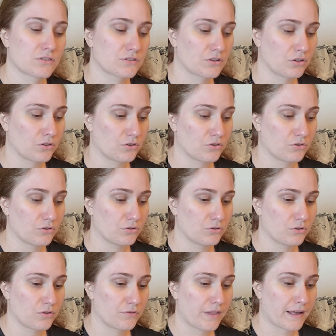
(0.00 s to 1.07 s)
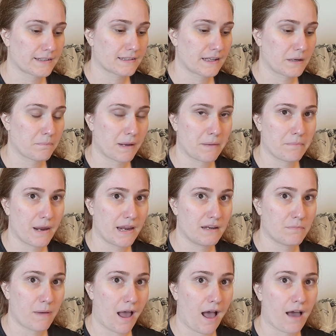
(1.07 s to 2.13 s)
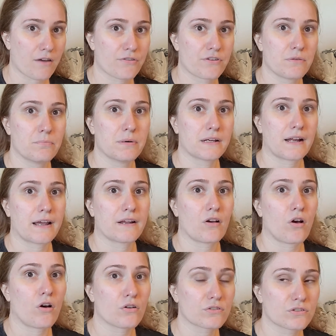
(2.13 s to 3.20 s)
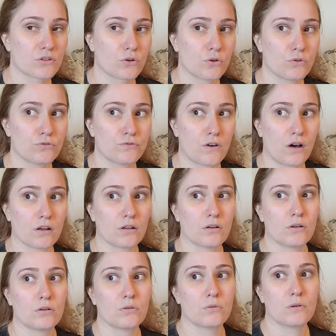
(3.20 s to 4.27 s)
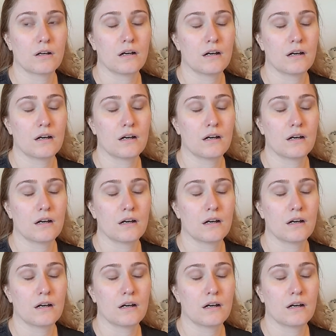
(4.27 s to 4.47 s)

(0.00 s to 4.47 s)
So that's like my main path, but I also follow